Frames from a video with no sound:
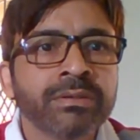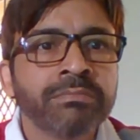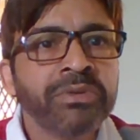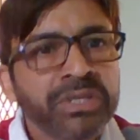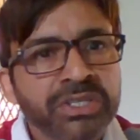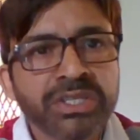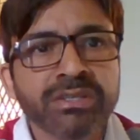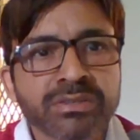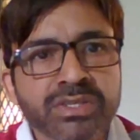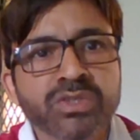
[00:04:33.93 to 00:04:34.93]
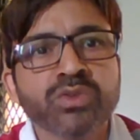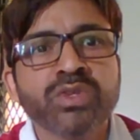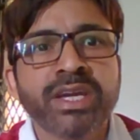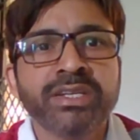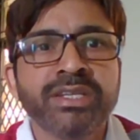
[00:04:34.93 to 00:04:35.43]
preachings in
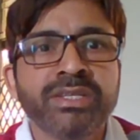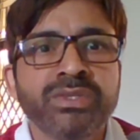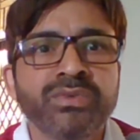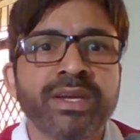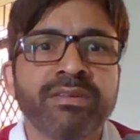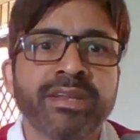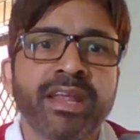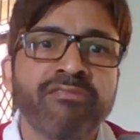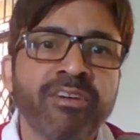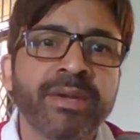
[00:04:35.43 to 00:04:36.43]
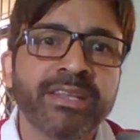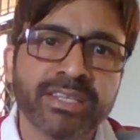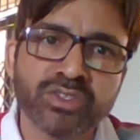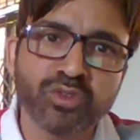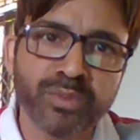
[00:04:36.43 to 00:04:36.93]
societies where an alphabet
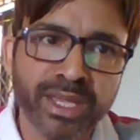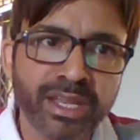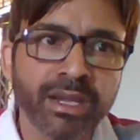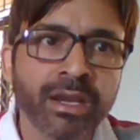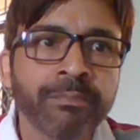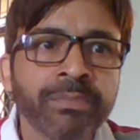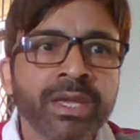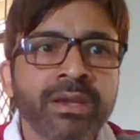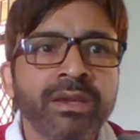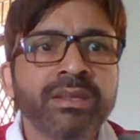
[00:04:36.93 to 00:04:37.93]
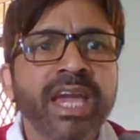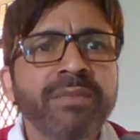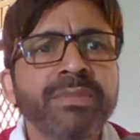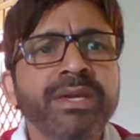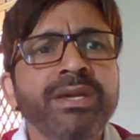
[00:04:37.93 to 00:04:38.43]
has no meaning. It can
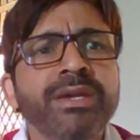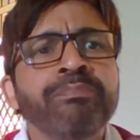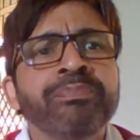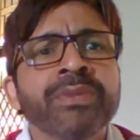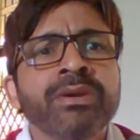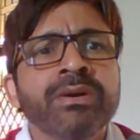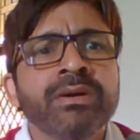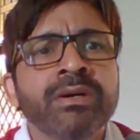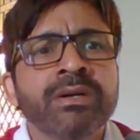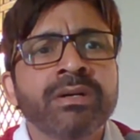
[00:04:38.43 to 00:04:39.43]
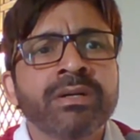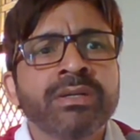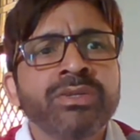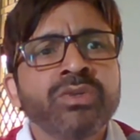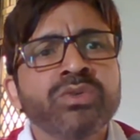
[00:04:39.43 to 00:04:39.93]
be uh,
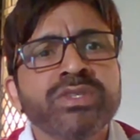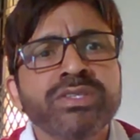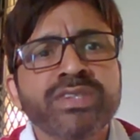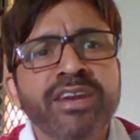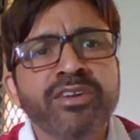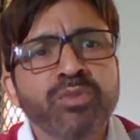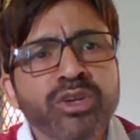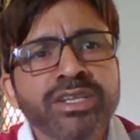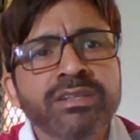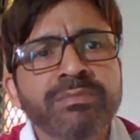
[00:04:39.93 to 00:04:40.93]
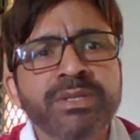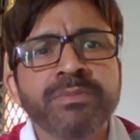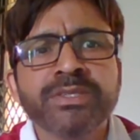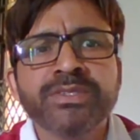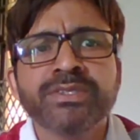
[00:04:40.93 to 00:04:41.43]
used in ceremonial
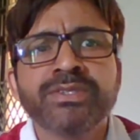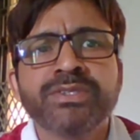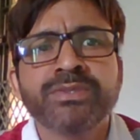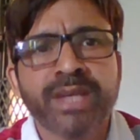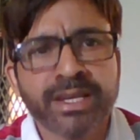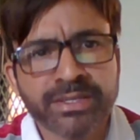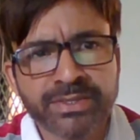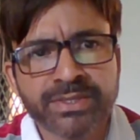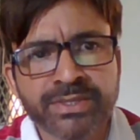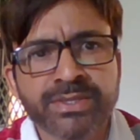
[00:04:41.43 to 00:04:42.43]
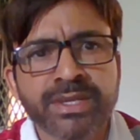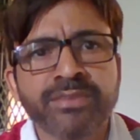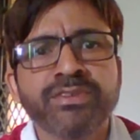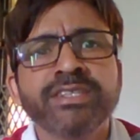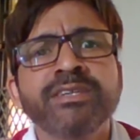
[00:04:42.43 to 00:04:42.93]
purposes, practices, and
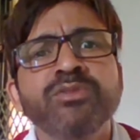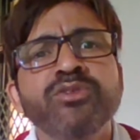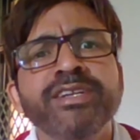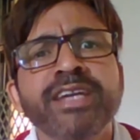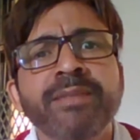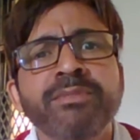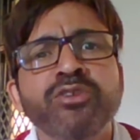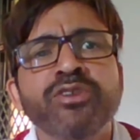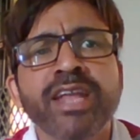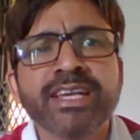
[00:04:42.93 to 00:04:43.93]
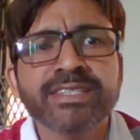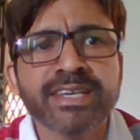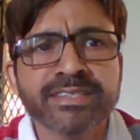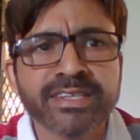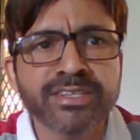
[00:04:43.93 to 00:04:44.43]
furthermore, it can be utilized
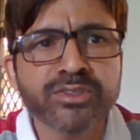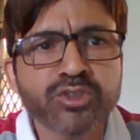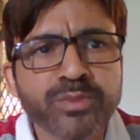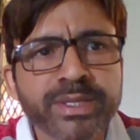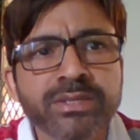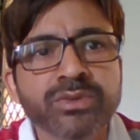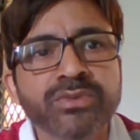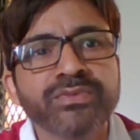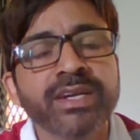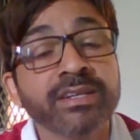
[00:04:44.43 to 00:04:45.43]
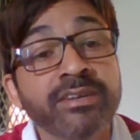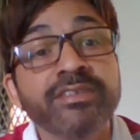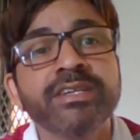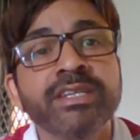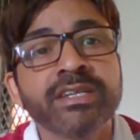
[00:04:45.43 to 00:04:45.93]
as an instrument of
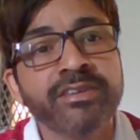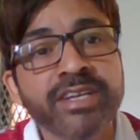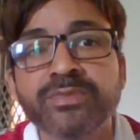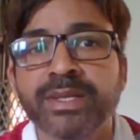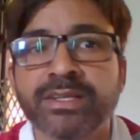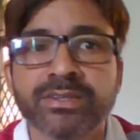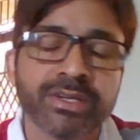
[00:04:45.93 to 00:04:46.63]
encouragement